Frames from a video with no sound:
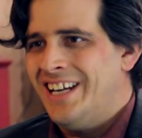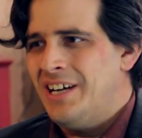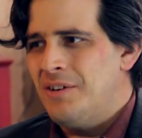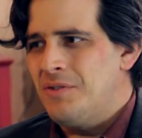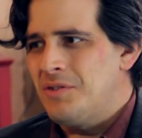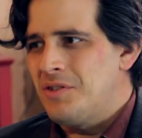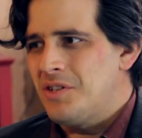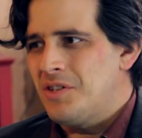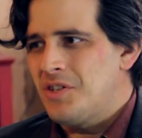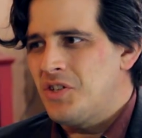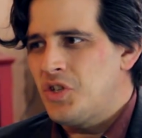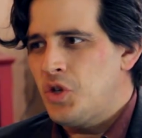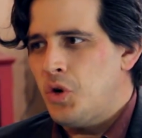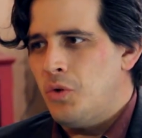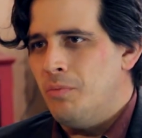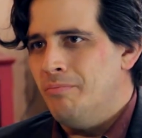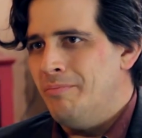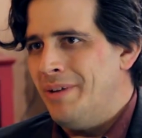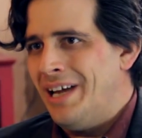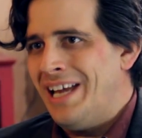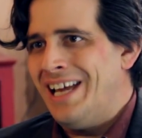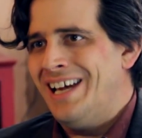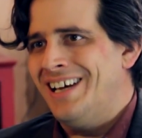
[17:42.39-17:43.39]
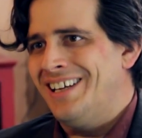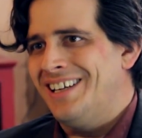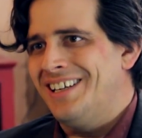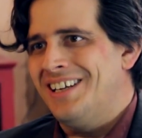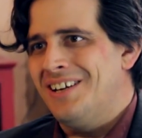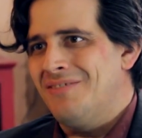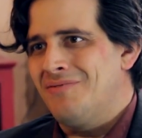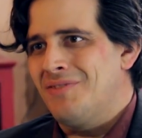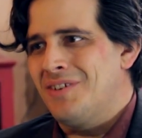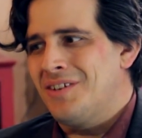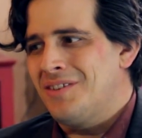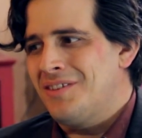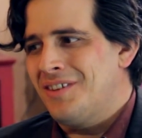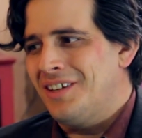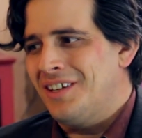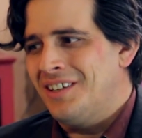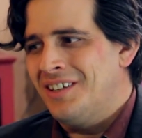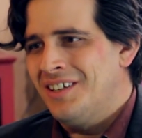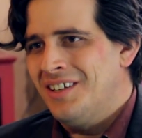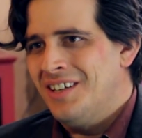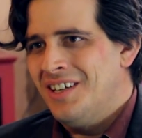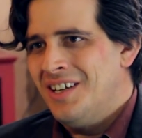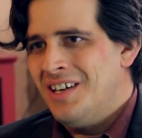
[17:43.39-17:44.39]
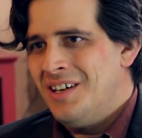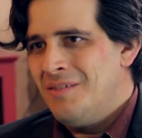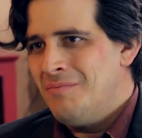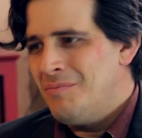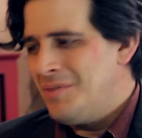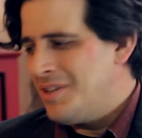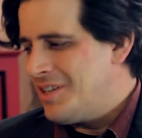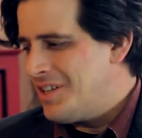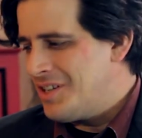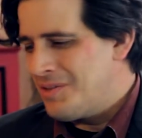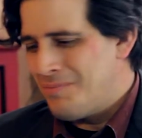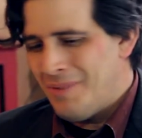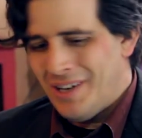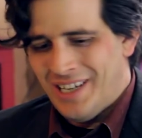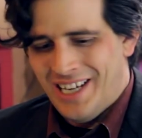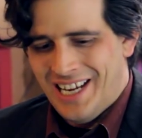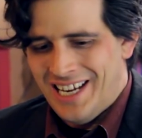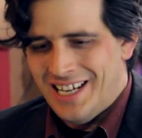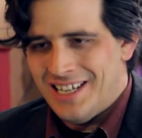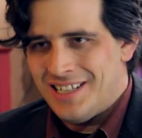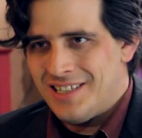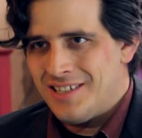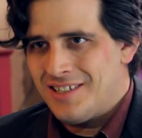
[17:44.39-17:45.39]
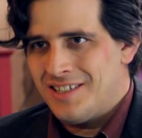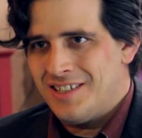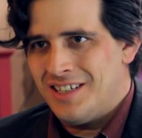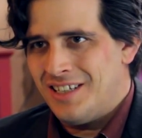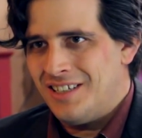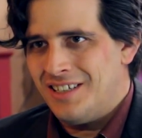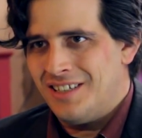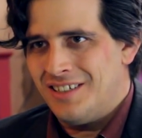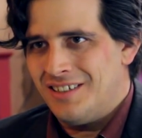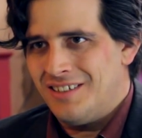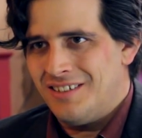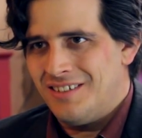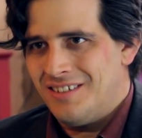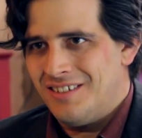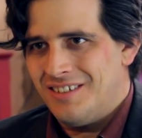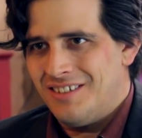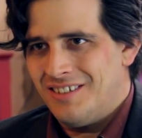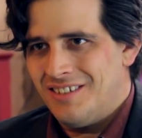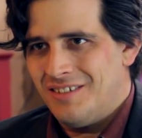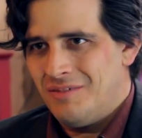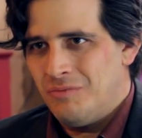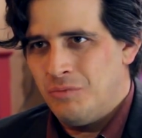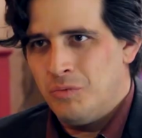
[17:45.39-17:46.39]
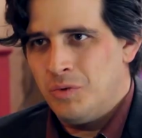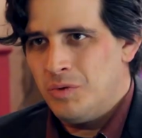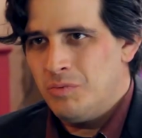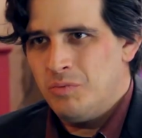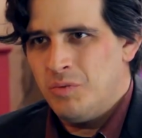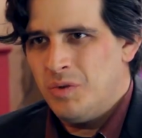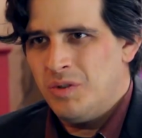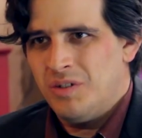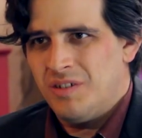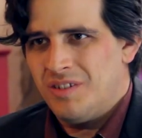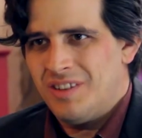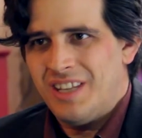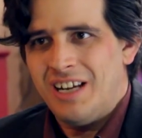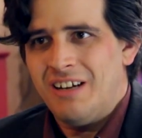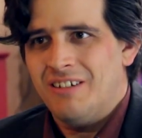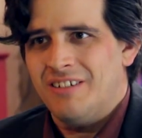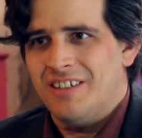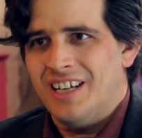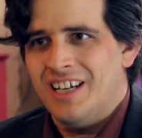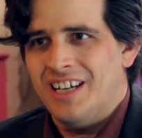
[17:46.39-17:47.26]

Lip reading: And I was just so bad at everything because my hands weren't there